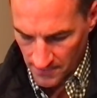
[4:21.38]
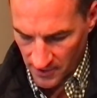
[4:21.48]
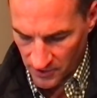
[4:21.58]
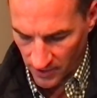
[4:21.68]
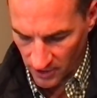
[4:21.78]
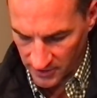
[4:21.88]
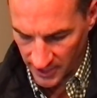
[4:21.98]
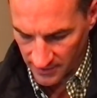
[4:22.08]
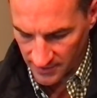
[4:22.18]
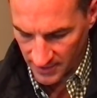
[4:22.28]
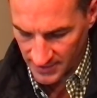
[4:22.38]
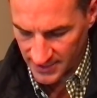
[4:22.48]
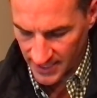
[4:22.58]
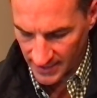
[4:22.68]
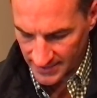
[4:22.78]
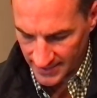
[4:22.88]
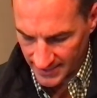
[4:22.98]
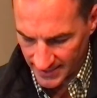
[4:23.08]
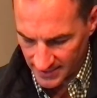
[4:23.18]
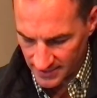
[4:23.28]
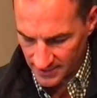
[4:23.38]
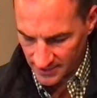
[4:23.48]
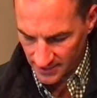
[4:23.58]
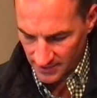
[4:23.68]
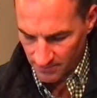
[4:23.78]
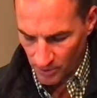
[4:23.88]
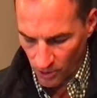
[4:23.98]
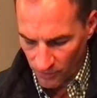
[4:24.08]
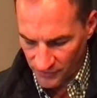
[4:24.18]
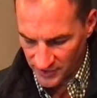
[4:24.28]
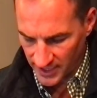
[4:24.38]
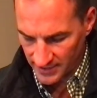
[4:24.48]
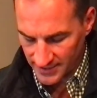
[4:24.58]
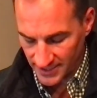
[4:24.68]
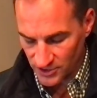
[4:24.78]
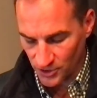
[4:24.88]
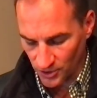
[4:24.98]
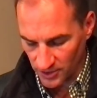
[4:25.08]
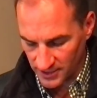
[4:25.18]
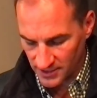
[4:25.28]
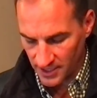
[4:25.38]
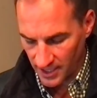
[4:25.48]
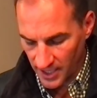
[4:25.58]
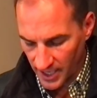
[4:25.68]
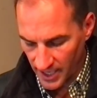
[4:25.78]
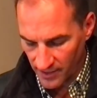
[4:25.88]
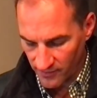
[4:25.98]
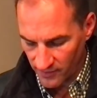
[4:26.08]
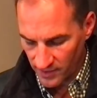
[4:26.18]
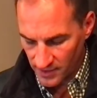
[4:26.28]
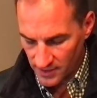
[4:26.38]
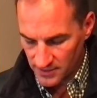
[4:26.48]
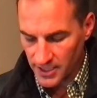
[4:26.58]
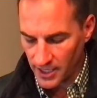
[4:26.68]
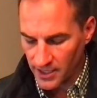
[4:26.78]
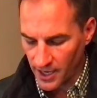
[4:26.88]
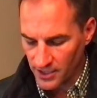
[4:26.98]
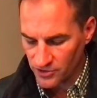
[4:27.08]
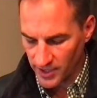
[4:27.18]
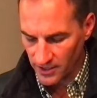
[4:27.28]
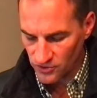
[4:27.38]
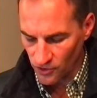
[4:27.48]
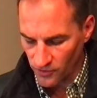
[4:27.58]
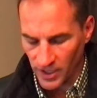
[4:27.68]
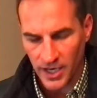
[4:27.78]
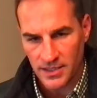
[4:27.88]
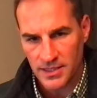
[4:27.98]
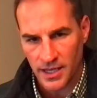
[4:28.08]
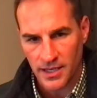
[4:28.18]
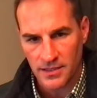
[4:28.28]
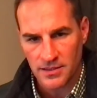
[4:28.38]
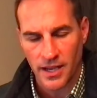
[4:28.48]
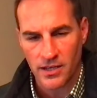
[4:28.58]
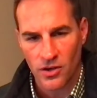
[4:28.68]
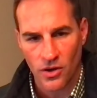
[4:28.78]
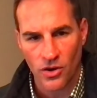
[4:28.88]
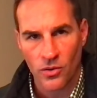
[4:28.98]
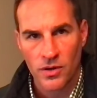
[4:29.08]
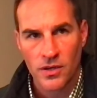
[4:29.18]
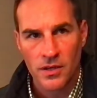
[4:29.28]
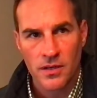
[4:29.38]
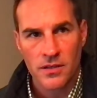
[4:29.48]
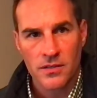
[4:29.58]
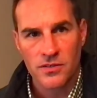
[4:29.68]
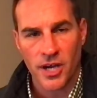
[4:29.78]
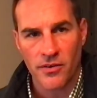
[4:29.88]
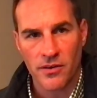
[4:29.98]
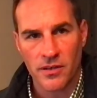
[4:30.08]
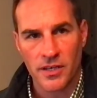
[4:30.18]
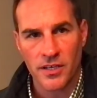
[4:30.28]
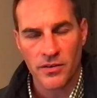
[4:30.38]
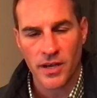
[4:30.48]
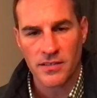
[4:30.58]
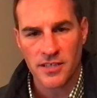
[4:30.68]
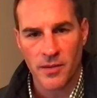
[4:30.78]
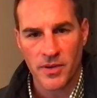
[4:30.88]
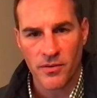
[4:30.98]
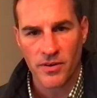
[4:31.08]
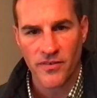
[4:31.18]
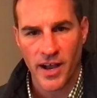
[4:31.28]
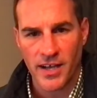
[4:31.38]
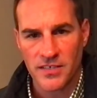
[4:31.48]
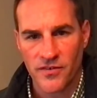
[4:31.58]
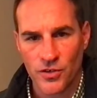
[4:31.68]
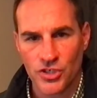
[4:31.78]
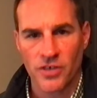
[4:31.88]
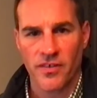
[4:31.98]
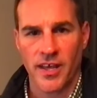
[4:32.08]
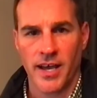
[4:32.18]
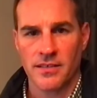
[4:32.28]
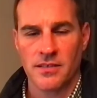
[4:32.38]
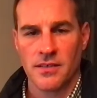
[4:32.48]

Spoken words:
I looked at CITs. Both CITs currently today have 10 contracts over 8 days. I know generally you guys send me a revised version of that.